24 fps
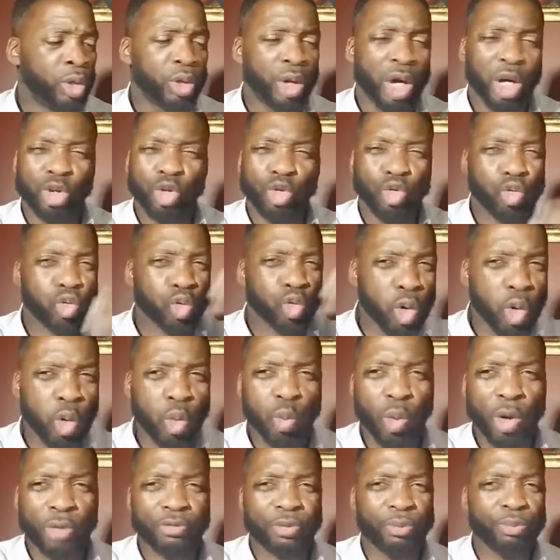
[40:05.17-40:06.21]

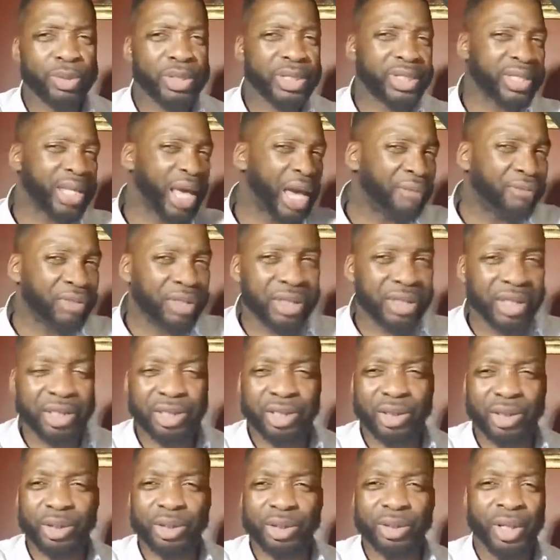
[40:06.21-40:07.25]
went from 70
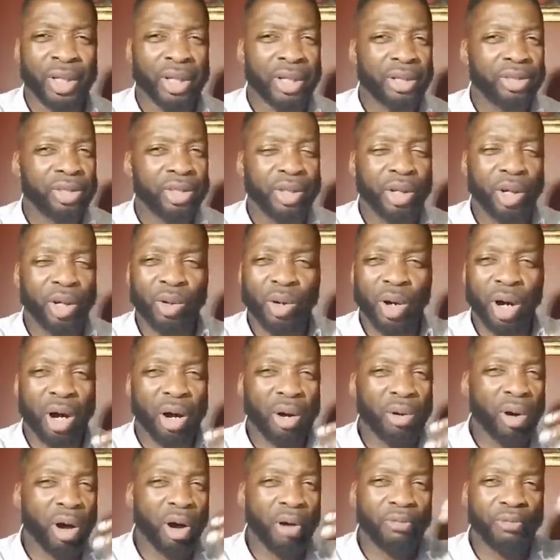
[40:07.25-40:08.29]
to,
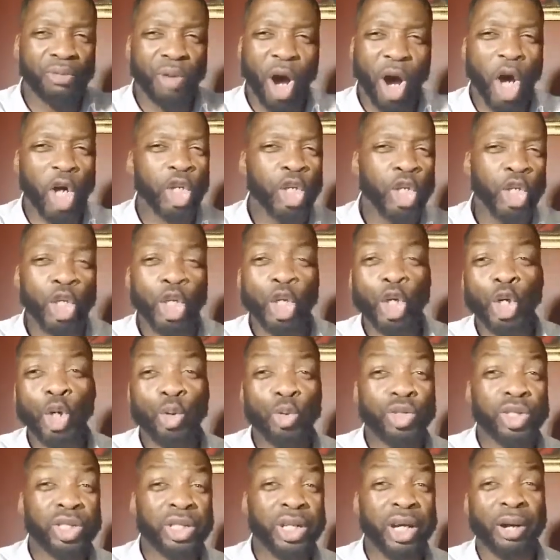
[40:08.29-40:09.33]
a
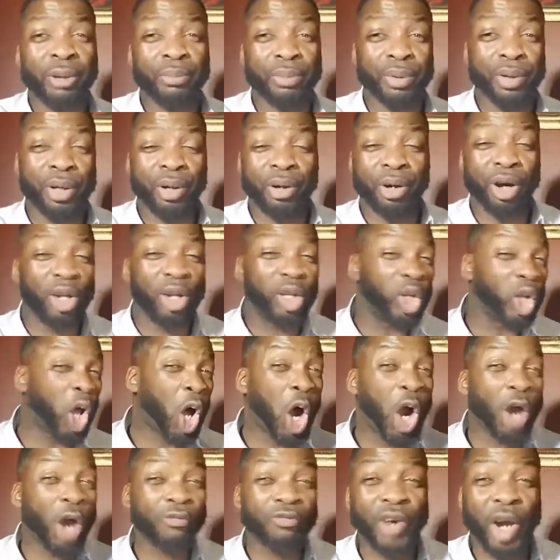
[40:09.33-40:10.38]
huge number,
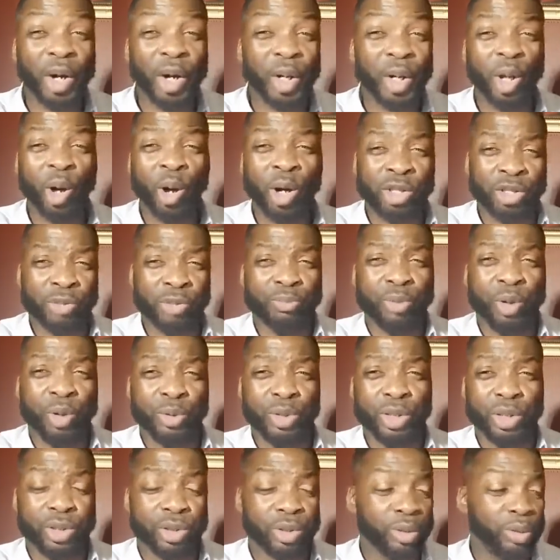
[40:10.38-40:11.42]
very large
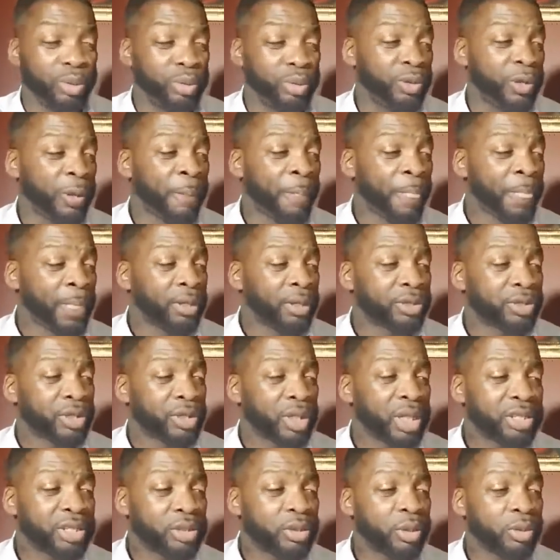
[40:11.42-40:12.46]
multitude. So
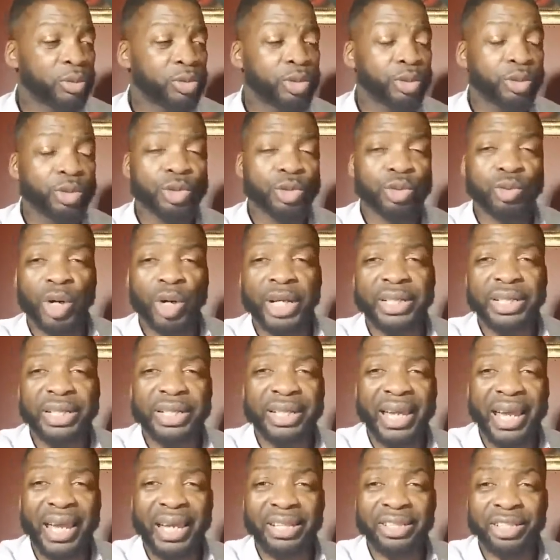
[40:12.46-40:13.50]
let's go to
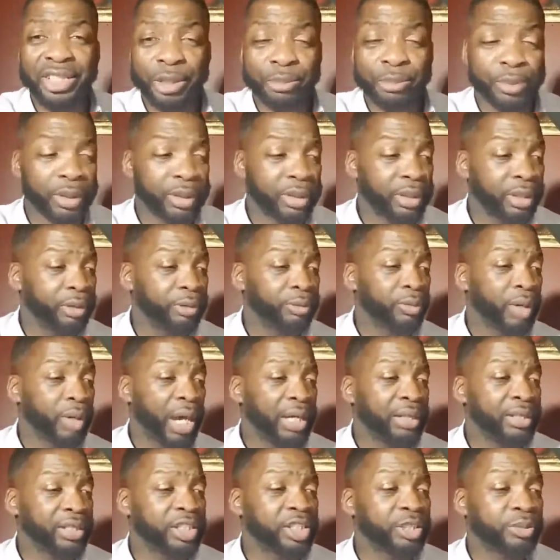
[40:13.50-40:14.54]
Crania Aegyptica,
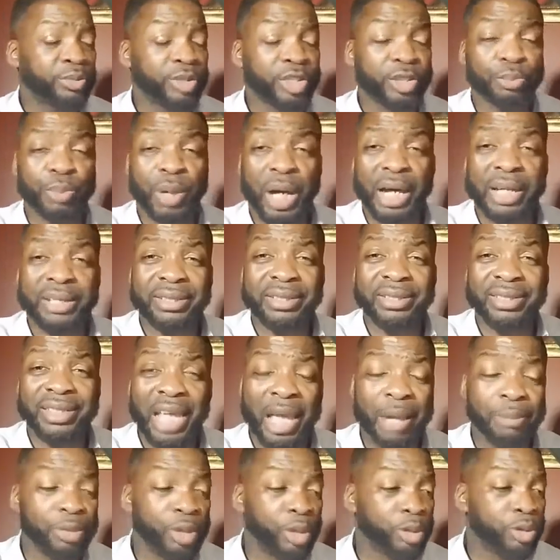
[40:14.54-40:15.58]
right? This is by
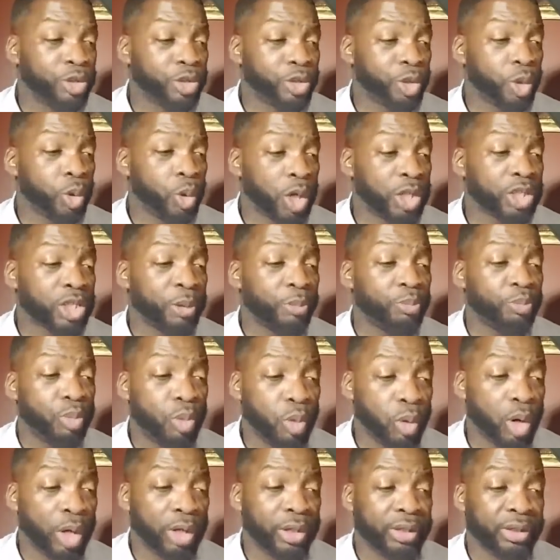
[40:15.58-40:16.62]
Samuel George
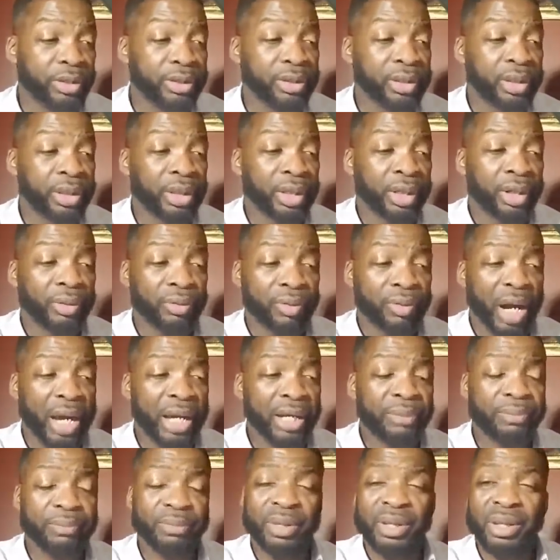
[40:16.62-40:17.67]
Morton,
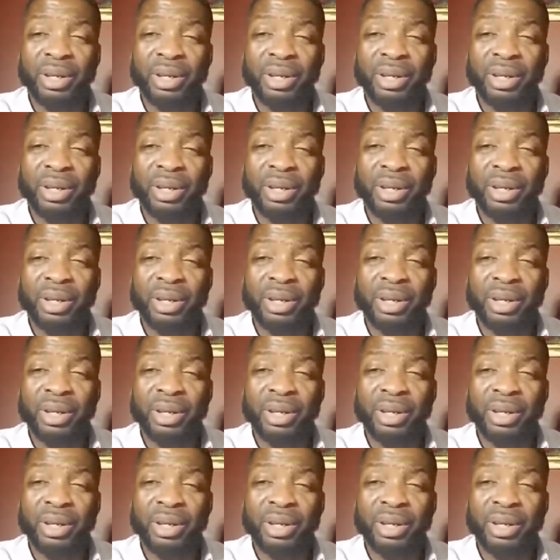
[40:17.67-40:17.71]
right?